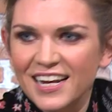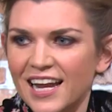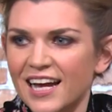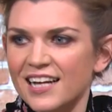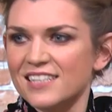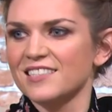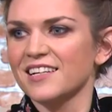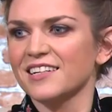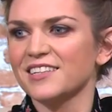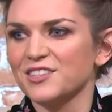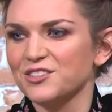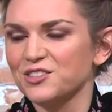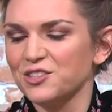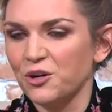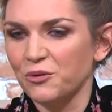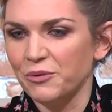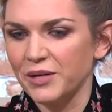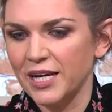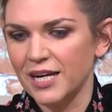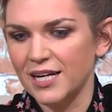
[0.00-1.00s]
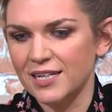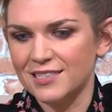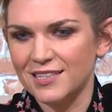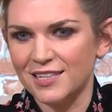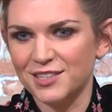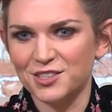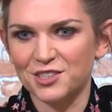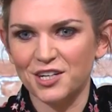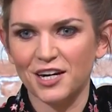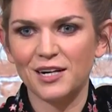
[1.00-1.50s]
Last night in the show, we
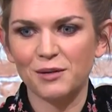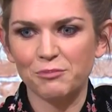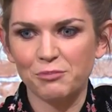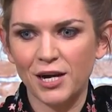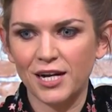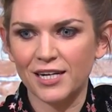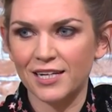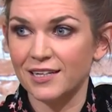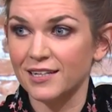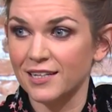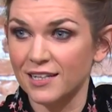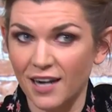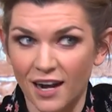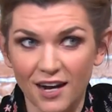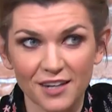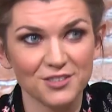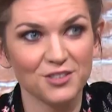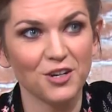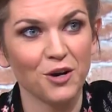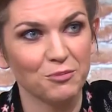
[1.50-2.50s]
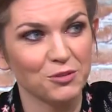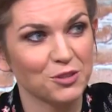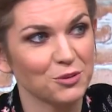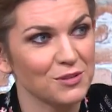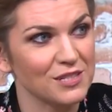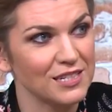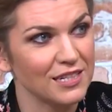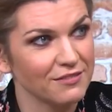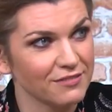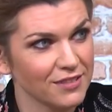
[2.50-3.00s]
had Charlotte Bradley got up. She
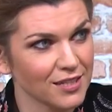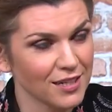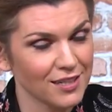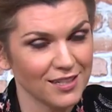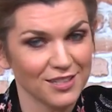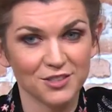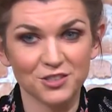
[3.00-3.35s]
was leaving early.